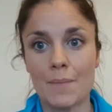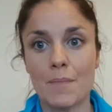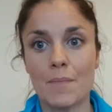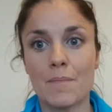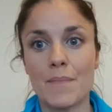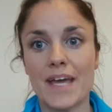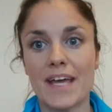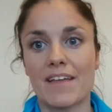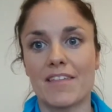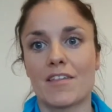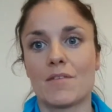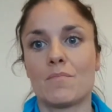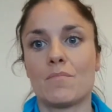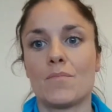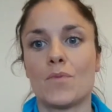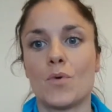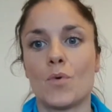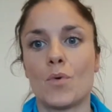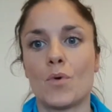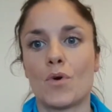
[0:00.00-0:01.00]
make them
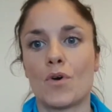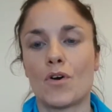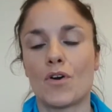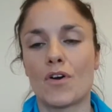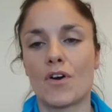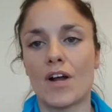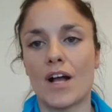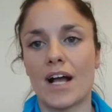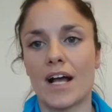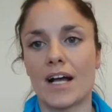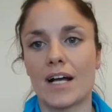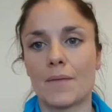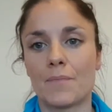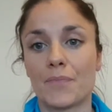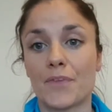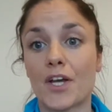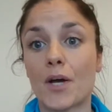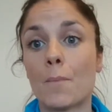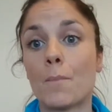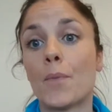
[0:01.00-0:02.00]
more
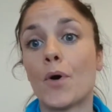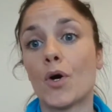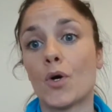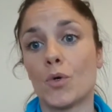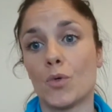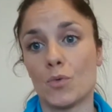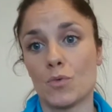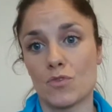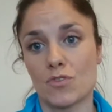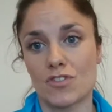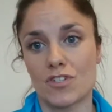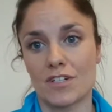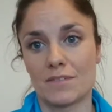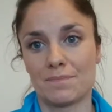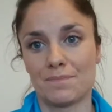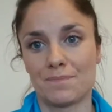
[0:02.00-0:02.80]
composed.